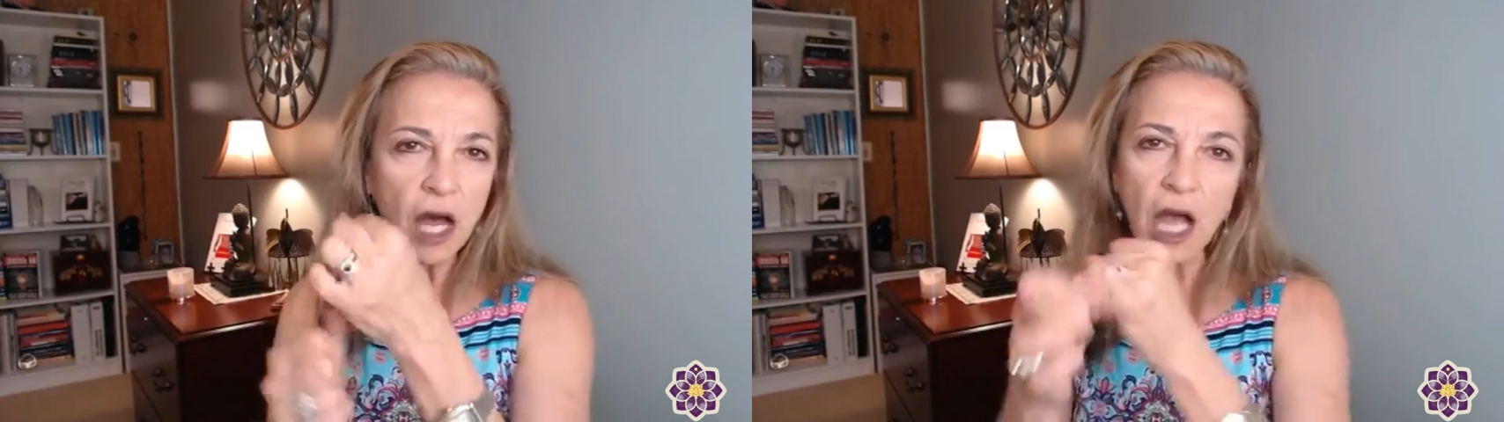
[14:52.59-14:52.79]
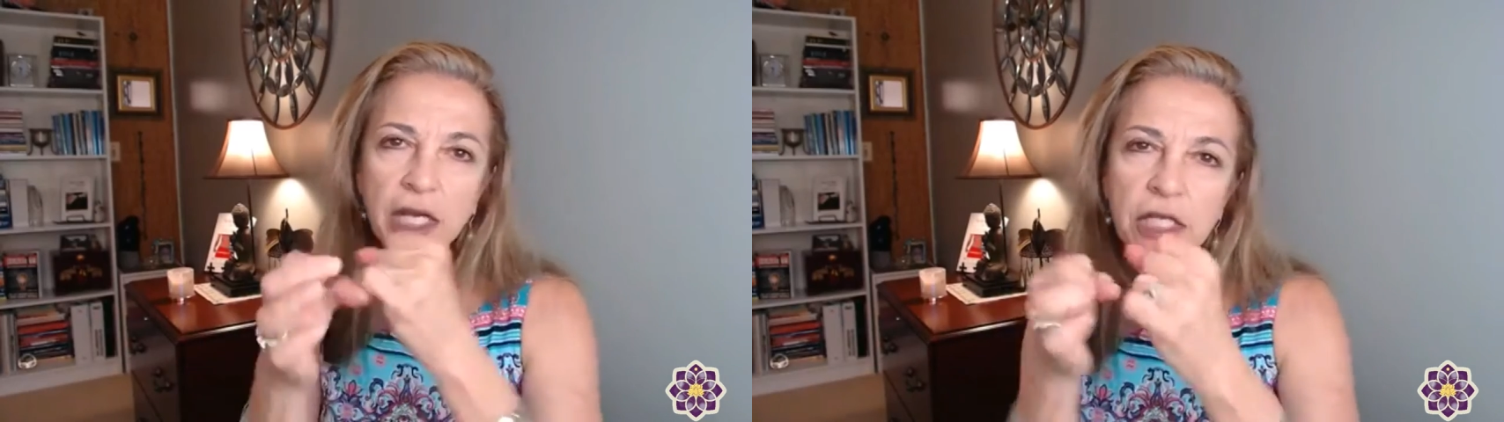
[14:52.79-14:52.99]

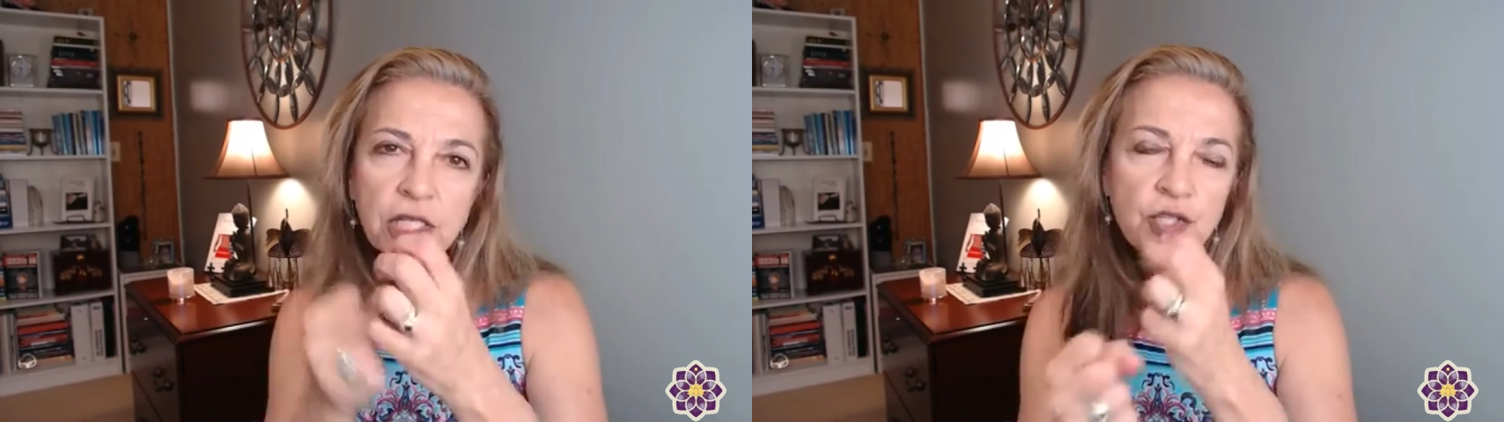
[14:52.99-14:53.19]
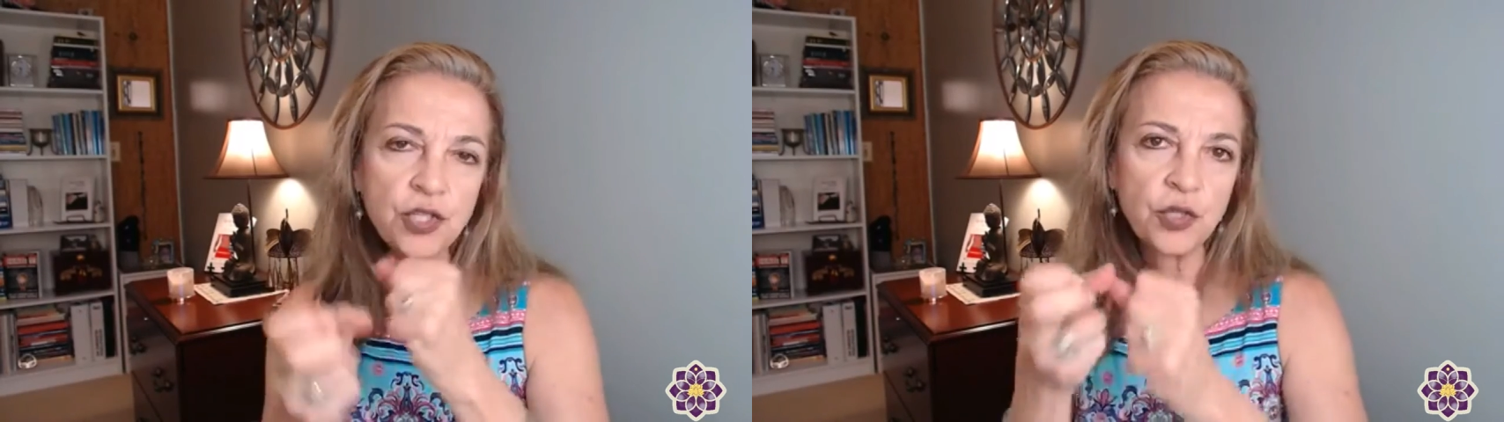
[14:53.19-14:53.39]
I
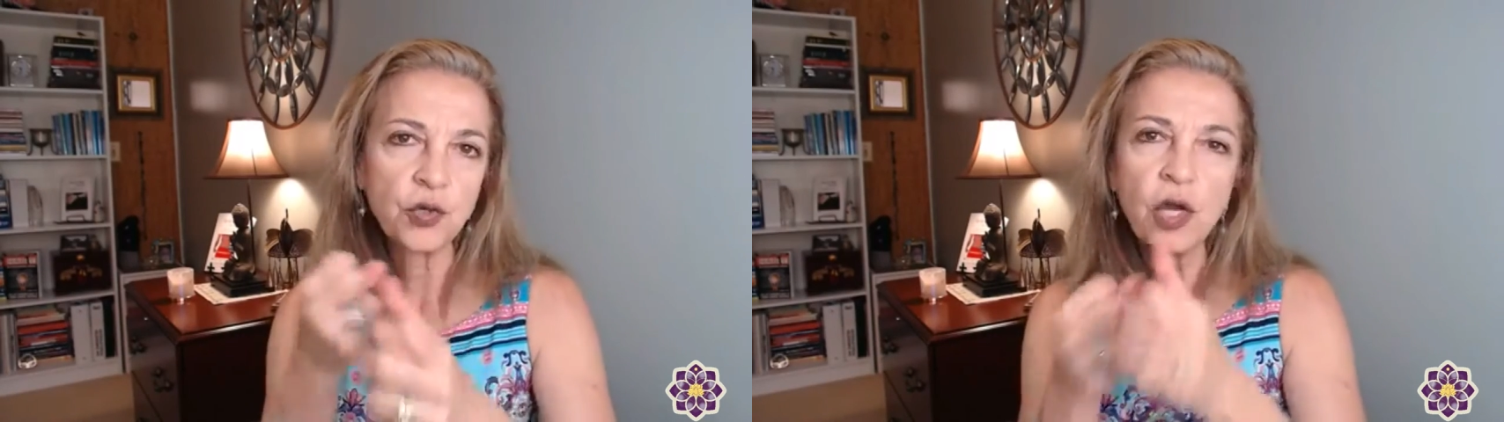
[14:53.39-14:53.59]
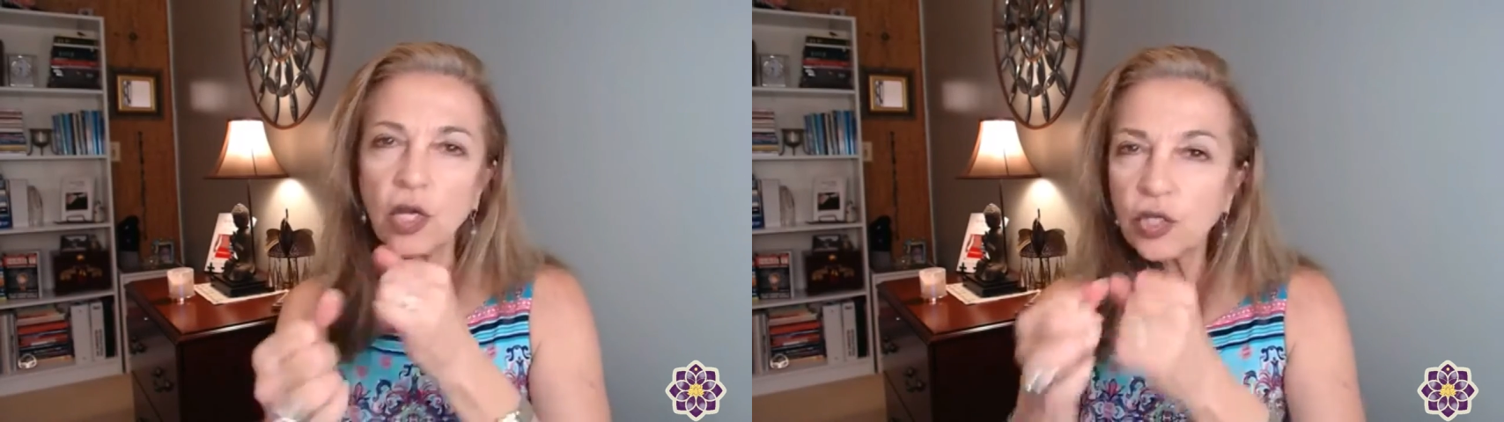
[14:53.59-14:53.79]
need you.
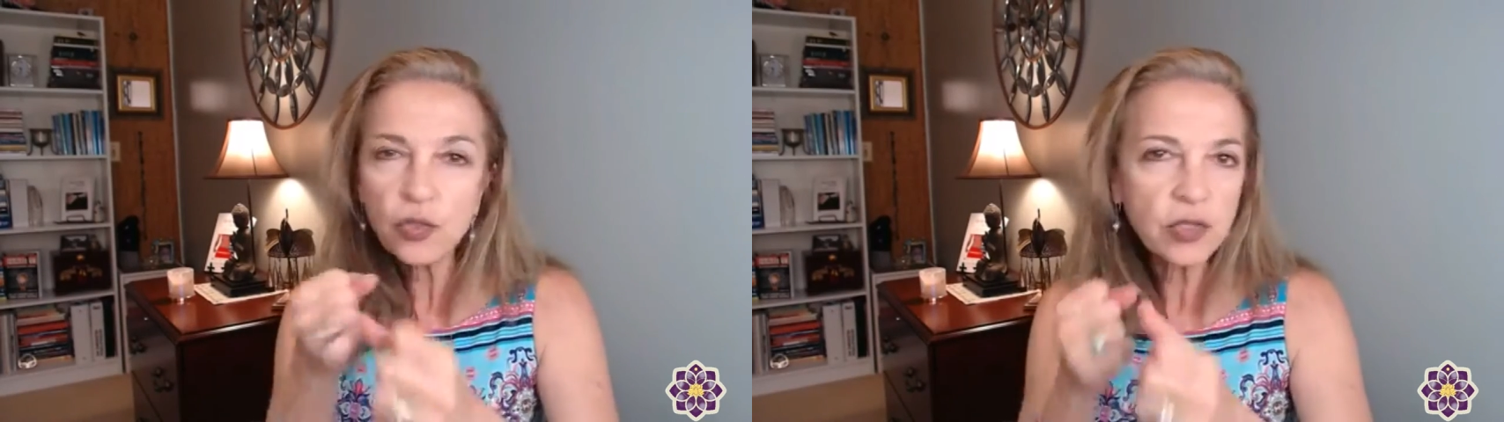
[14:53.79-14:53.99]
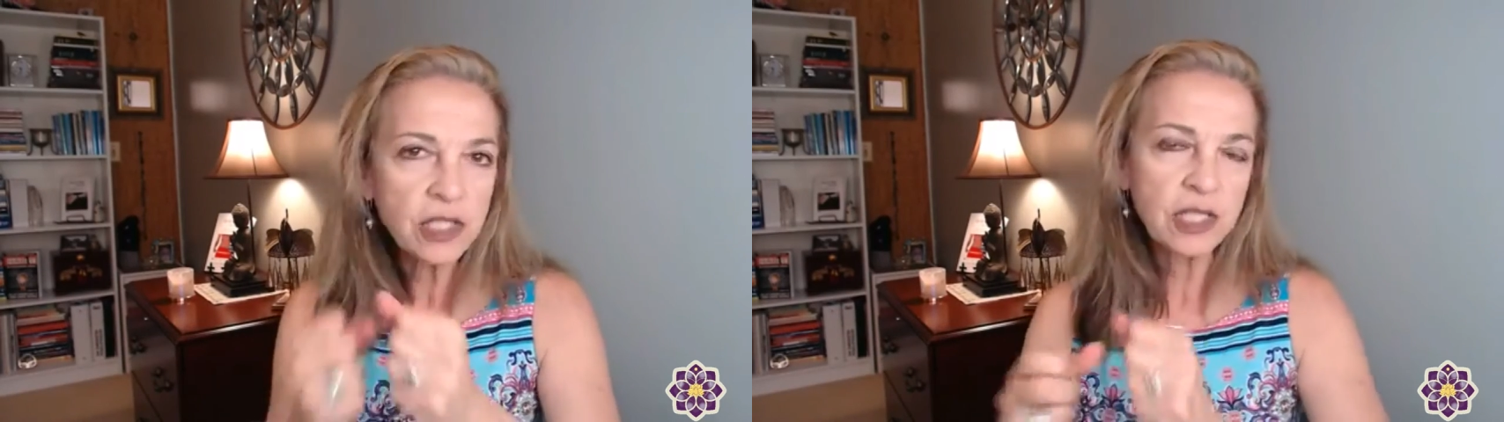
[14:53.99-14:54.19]

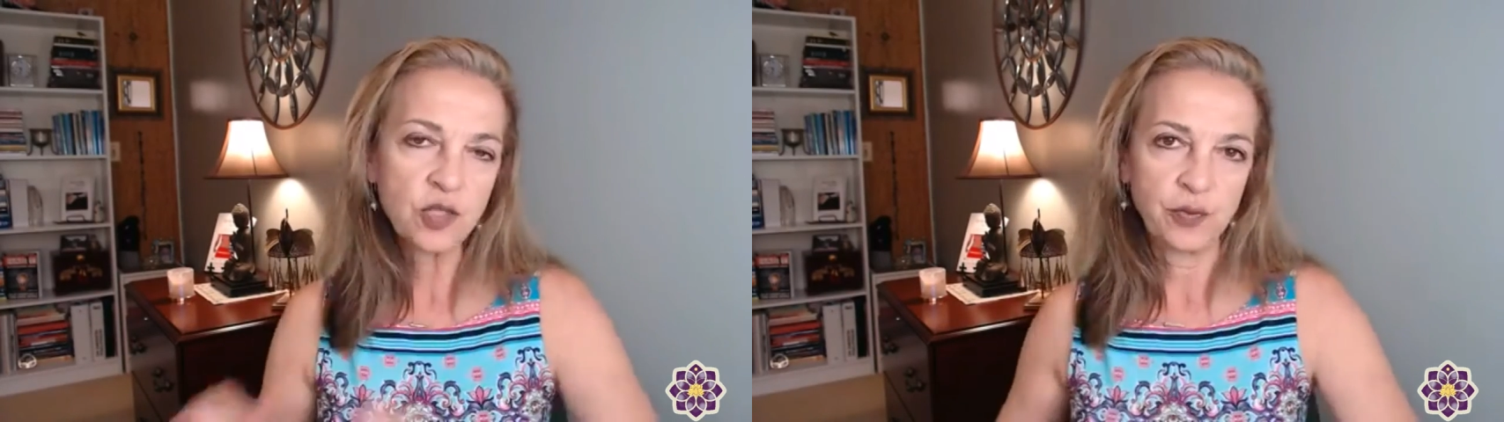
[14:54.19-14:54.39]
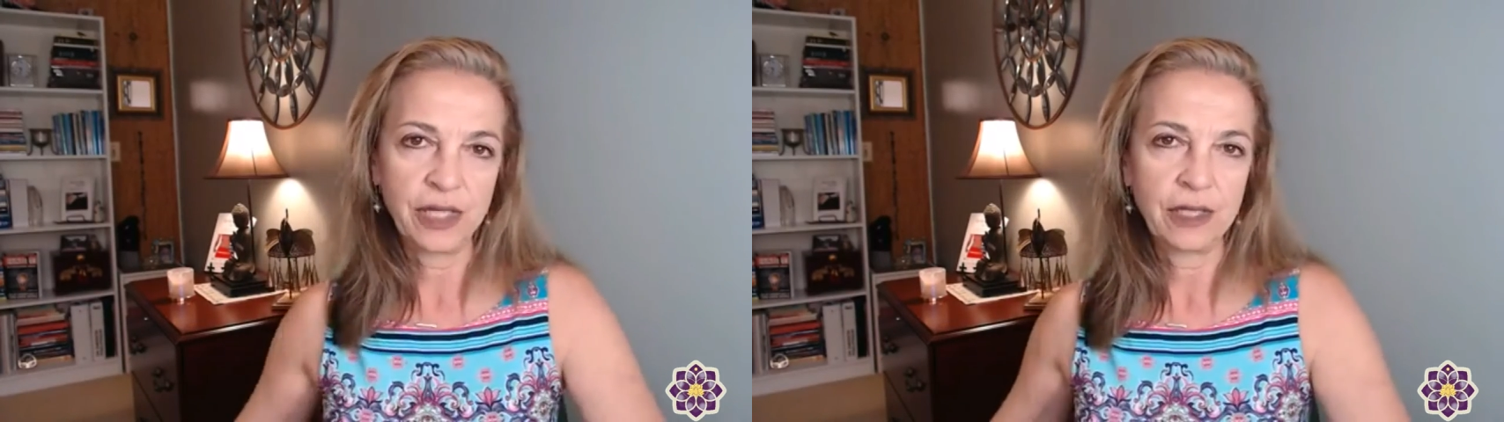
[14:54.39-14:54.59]
You
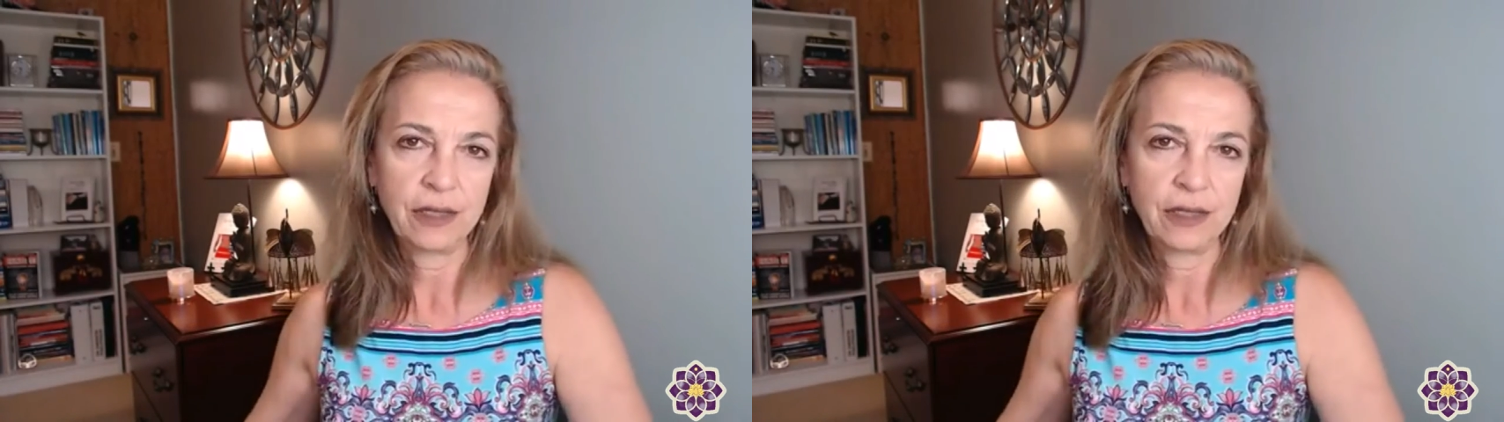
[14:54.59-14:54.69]
need me.